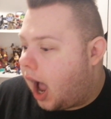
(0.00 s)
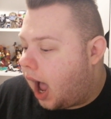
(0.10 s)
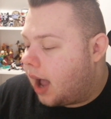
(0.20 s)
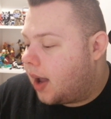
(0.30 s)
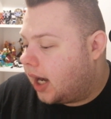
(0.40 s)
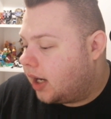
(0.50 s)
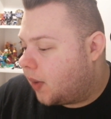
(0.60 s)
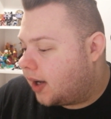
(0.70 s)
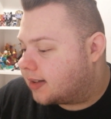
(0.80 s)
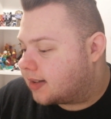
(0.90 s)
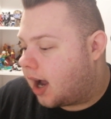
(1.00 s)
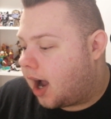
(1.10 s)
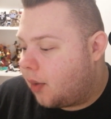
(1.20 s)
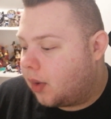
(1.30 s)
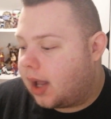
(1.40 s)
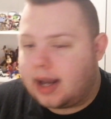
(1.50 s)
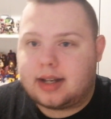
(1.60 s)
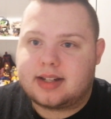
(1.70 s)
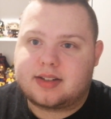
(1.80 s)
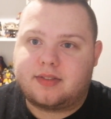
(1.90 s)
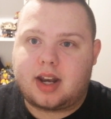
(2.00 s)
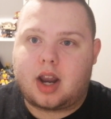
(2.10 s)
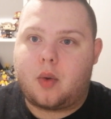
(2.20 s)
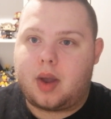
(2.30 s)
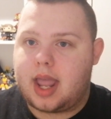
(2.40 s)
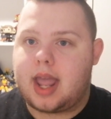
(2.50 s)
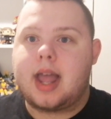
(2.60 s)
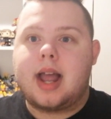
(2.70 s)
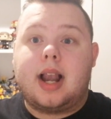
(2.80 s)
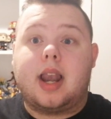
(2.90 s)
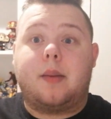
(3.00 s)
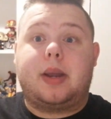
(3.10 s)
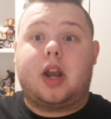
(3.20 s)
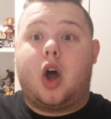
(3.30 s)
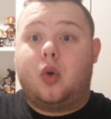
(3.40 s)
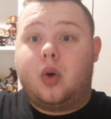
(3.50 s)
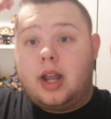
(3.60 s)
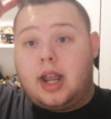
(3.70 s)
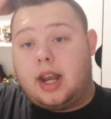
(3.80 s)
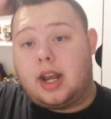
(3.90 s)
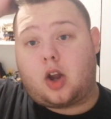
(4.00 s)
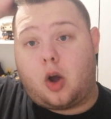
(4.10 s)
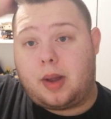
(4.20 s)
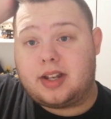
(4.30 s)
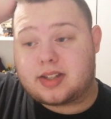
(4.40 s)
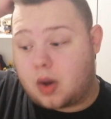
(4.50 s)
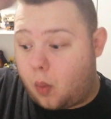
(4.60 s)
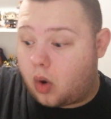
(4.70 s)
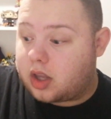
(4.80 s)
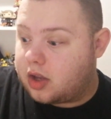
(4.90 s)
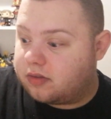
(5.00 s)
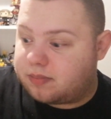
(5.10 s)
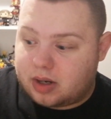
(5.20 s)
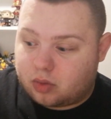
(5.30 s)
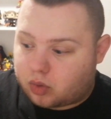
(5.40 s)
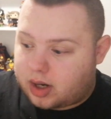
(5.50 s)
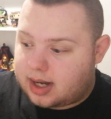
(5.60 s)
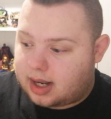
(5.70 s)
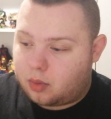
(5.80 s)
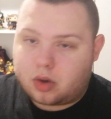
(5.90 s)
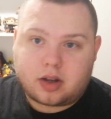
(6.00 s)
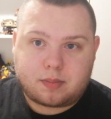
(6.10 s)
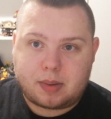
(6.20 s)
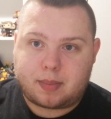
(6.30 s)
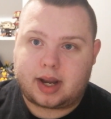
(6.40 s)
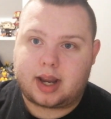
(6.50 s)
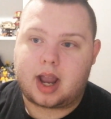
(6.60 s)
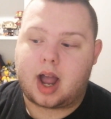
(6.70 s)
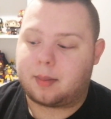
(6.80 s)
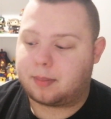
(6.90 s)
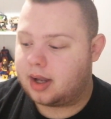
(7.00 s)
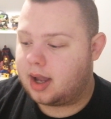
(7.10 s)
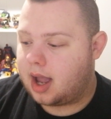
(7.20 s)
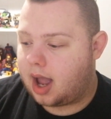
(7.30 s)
Anyways, I will end this video here. Let me know in the comments what you've been reading, what you've been picking up.